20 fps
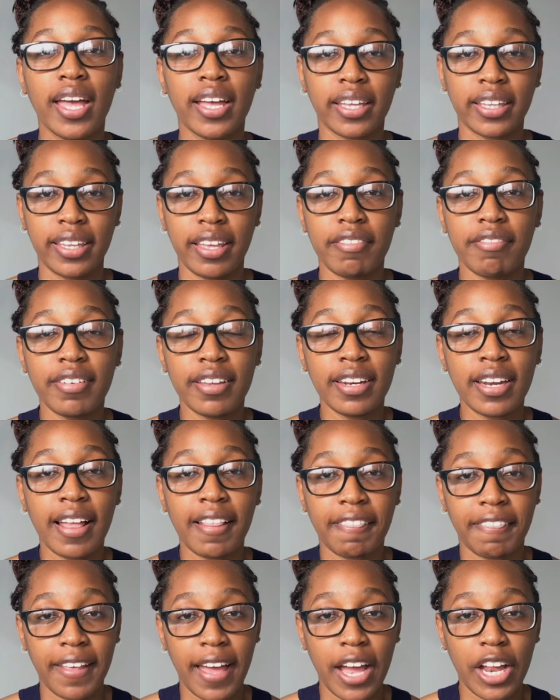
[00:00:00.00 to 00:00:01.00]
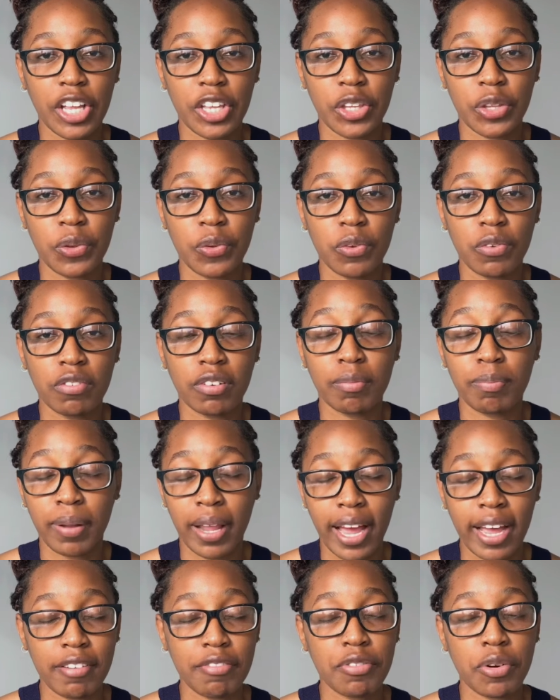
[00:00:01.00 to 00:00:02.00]
Given that you've
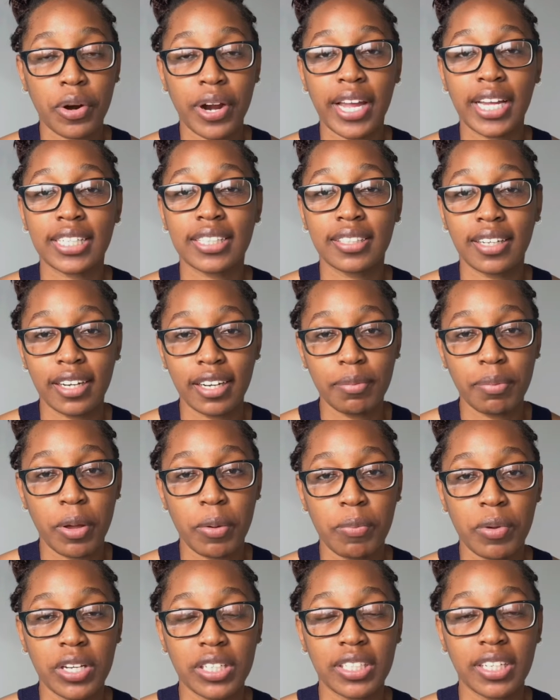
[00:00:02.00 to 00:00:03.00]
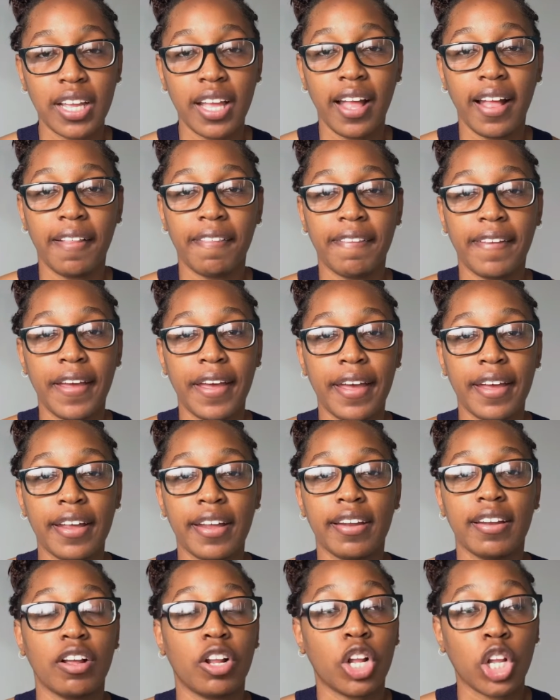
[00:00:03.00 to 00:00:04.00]
applied for a study permit,
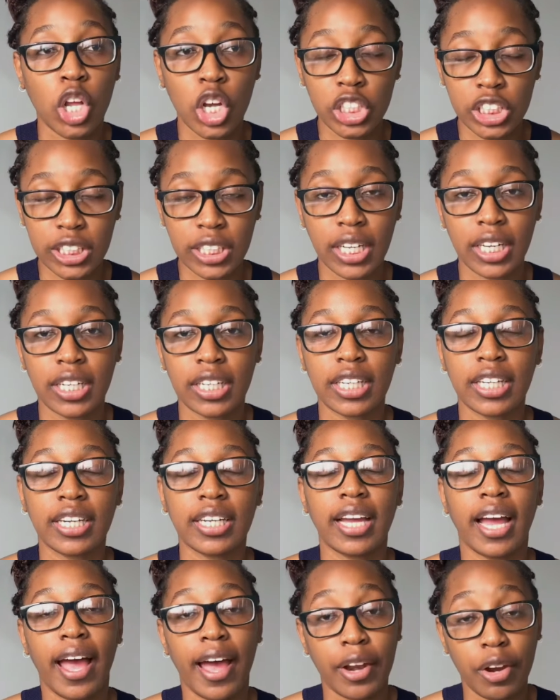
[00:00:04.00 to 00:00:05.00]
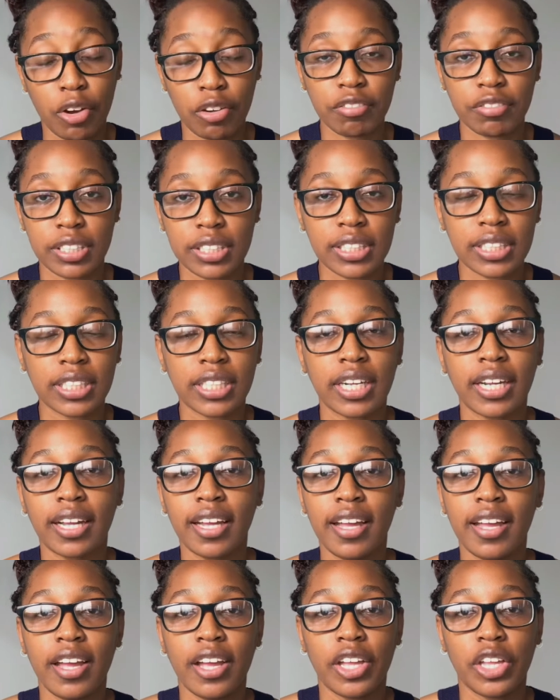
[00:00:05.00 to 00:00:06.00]
then logically and obviously
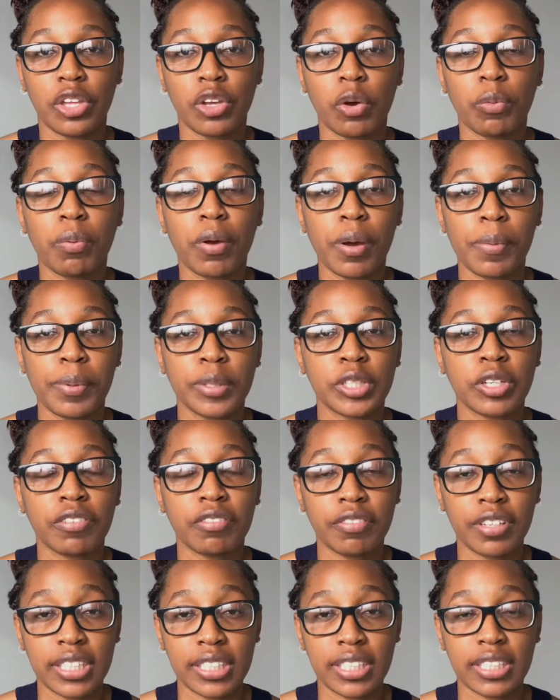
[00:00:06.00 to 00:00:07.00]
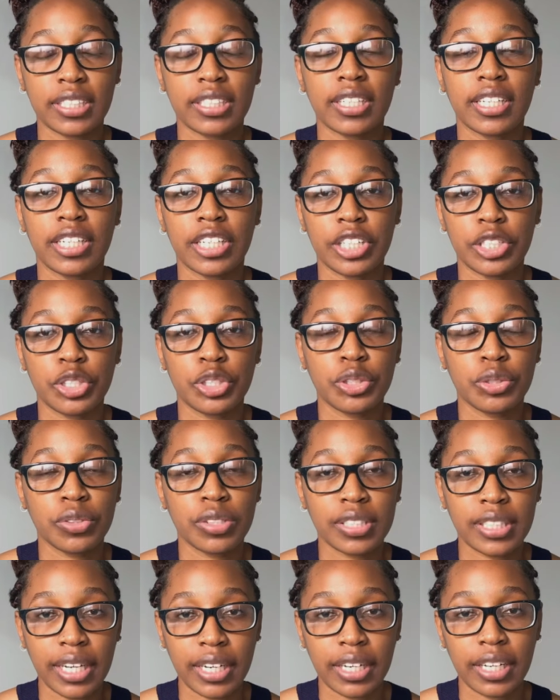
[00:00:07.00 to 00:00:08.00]
your purpose of visit is to
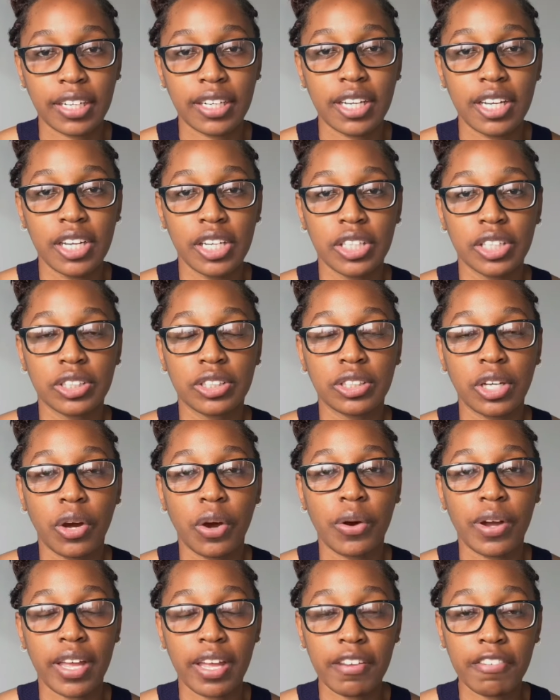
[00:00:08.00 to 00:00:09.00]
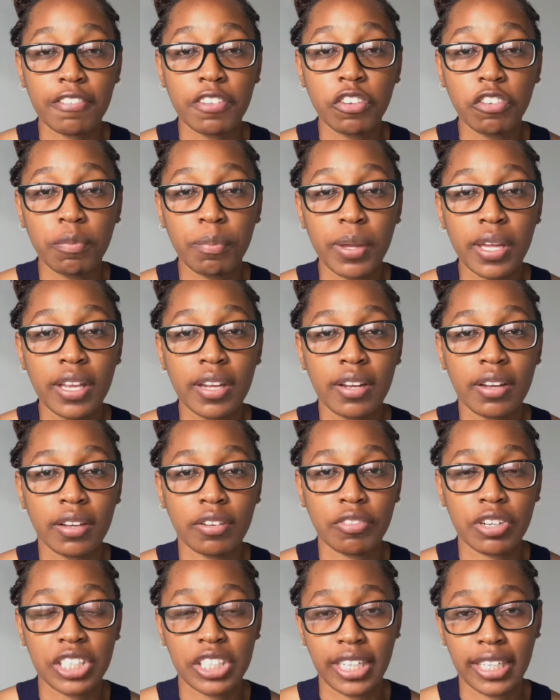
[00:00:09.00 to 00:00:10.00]
study. So if you've been
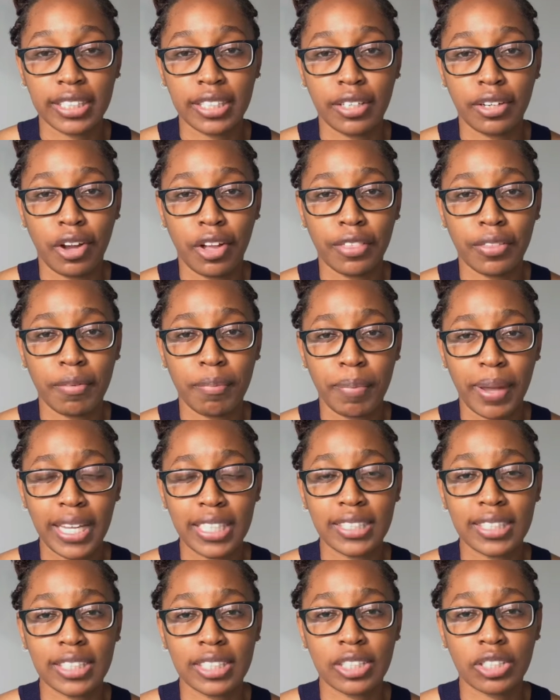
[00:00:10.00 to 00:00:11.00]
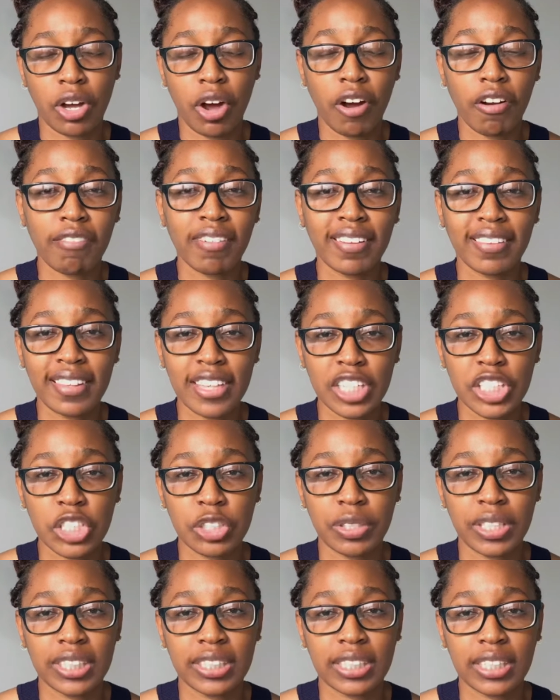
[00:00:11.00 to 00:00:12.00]
rejected on the basis of this
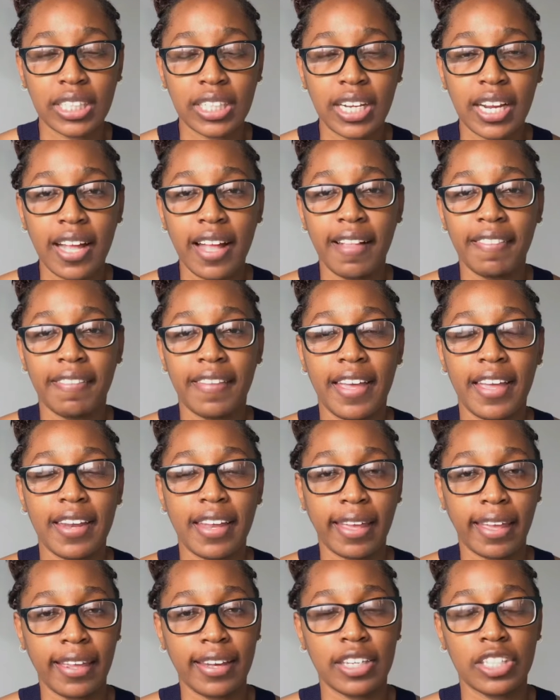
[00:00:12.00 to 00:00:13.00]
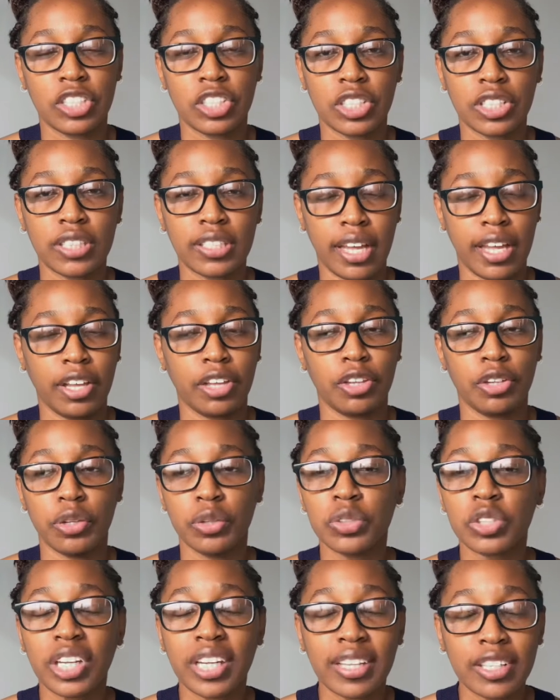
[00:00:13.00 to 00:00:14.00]
reason, then it is just a
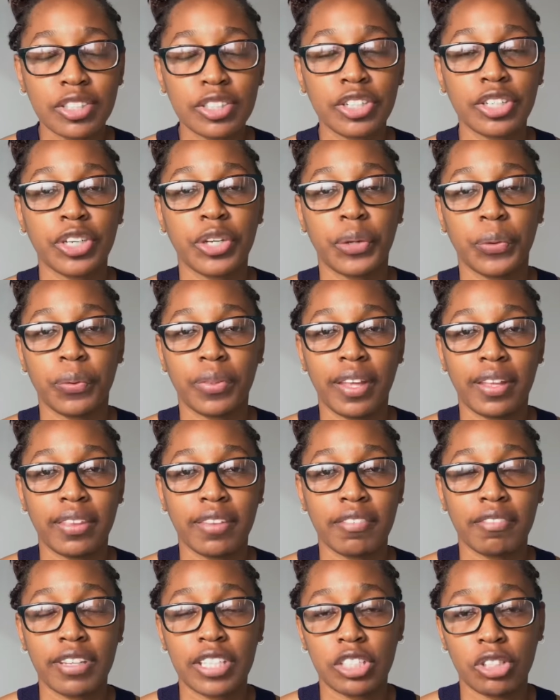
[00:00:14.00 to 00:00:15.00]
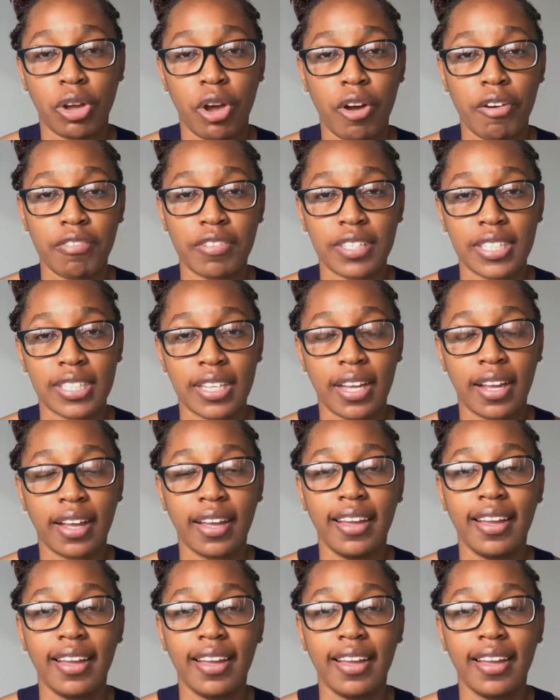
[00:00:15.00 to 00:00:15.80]
huge hint to you that the visa officer